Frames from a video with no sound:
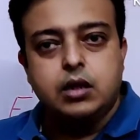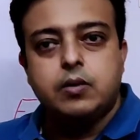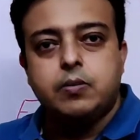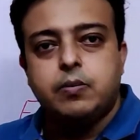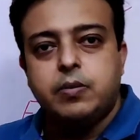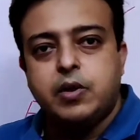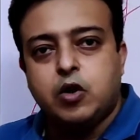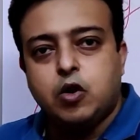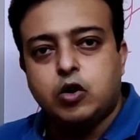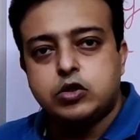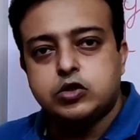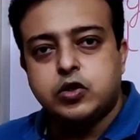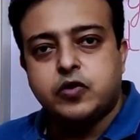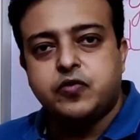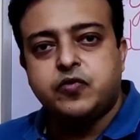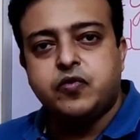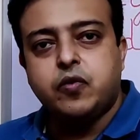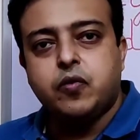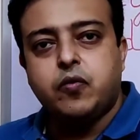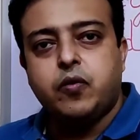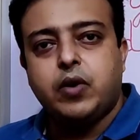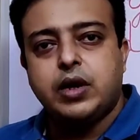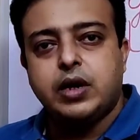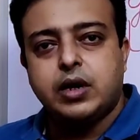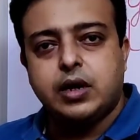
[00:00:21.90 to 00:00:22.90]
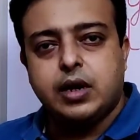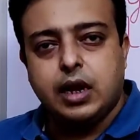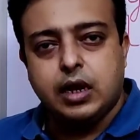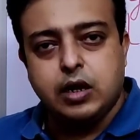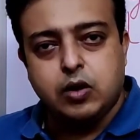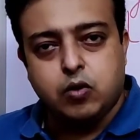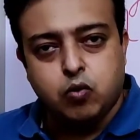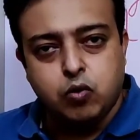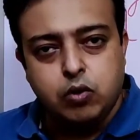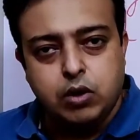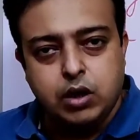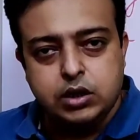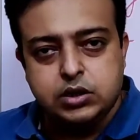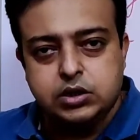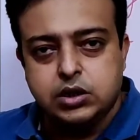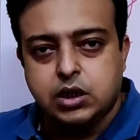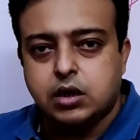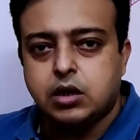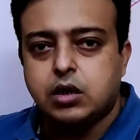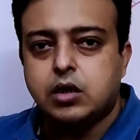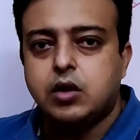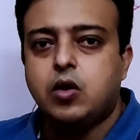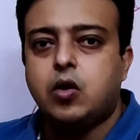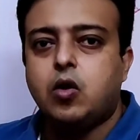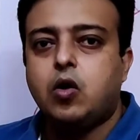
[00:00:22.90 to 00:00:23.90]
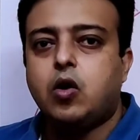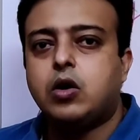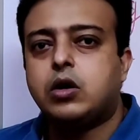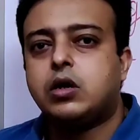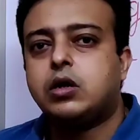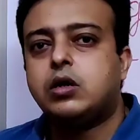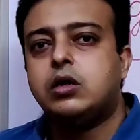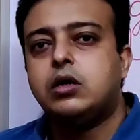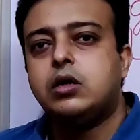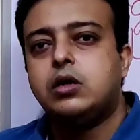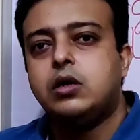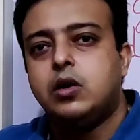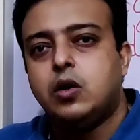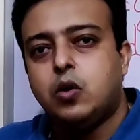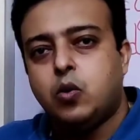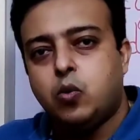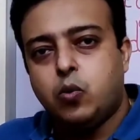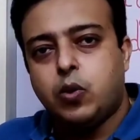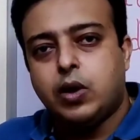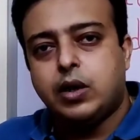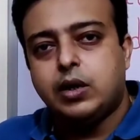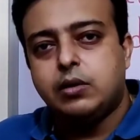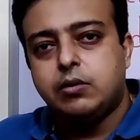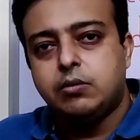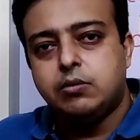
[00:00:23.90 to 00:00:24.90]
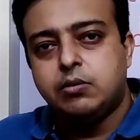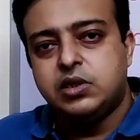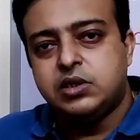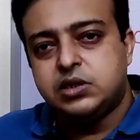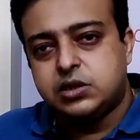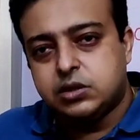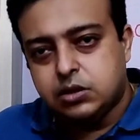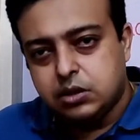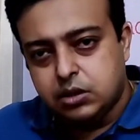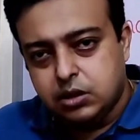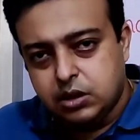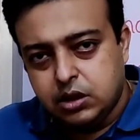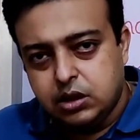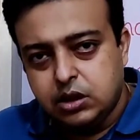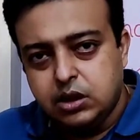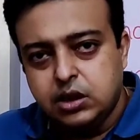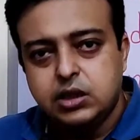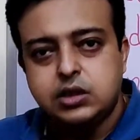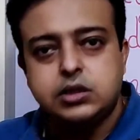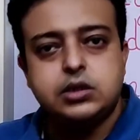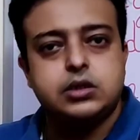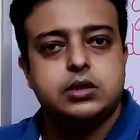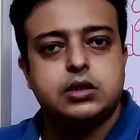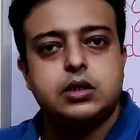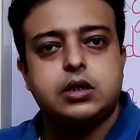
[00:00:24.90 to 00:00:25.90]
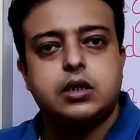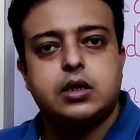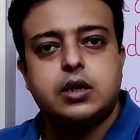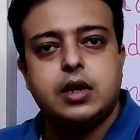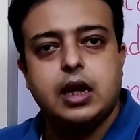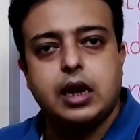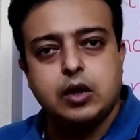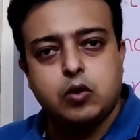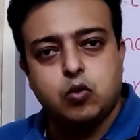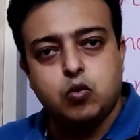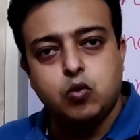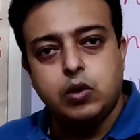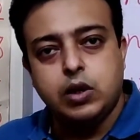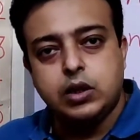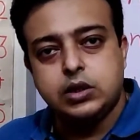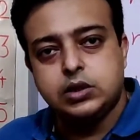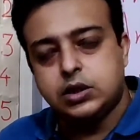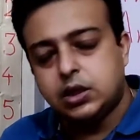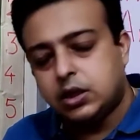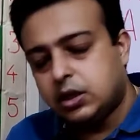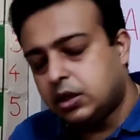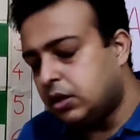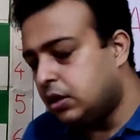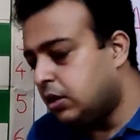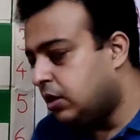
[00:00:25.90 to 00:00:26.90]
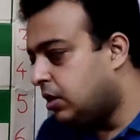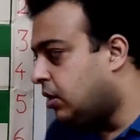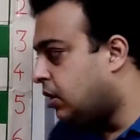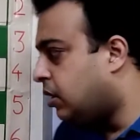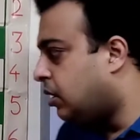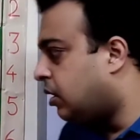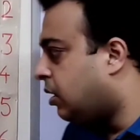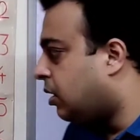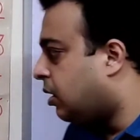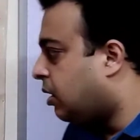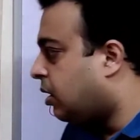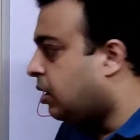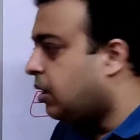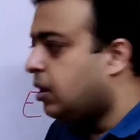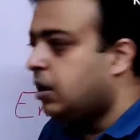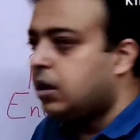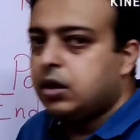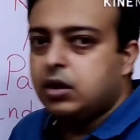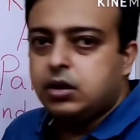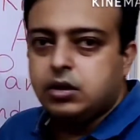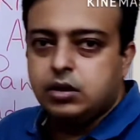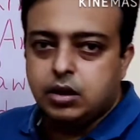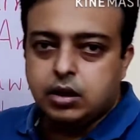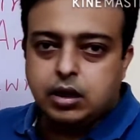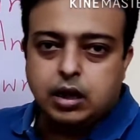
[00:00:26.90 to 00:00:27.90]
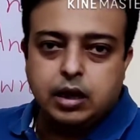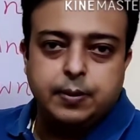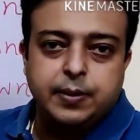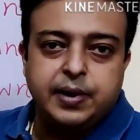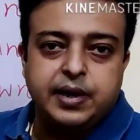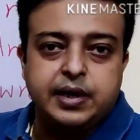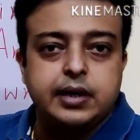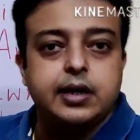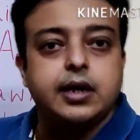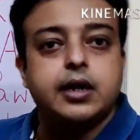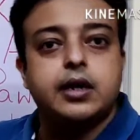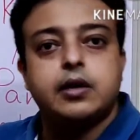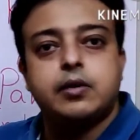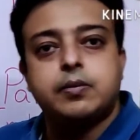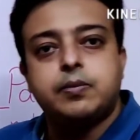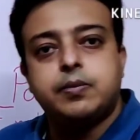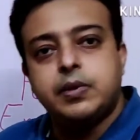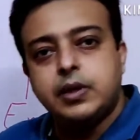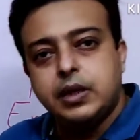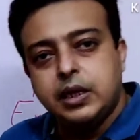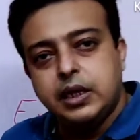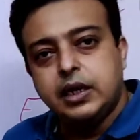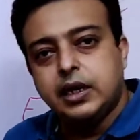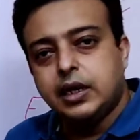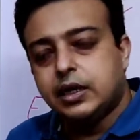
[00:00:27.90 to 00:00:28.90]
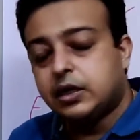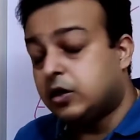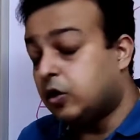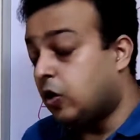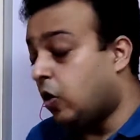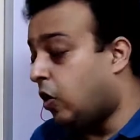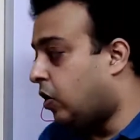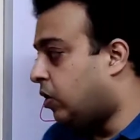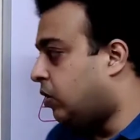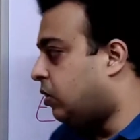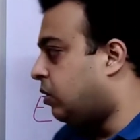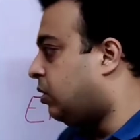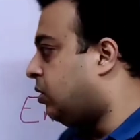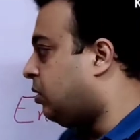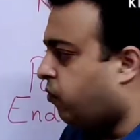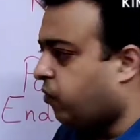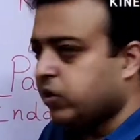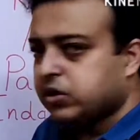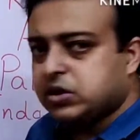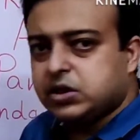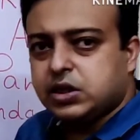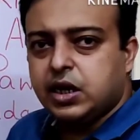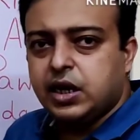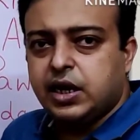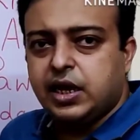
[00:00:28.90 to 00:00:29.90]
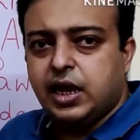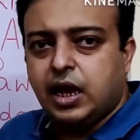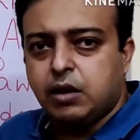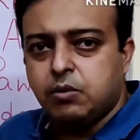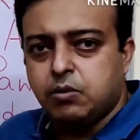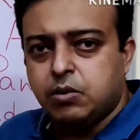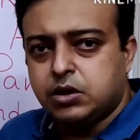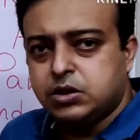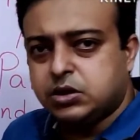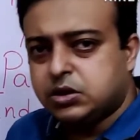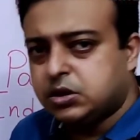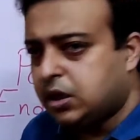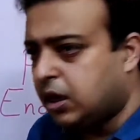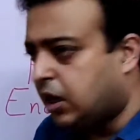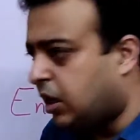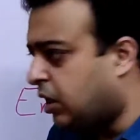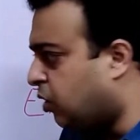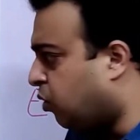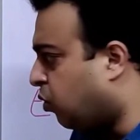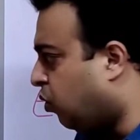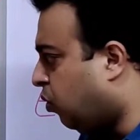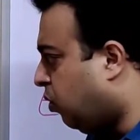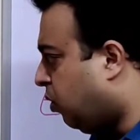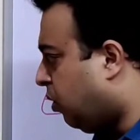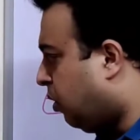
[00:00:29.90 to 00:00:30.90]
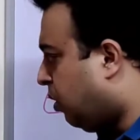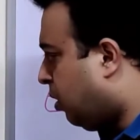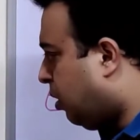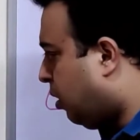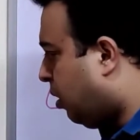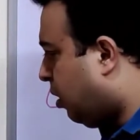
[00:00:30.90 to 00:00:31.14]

because of one calculation or one miss in his calculation, the game ended up in a draw. Firstly, I must tell you,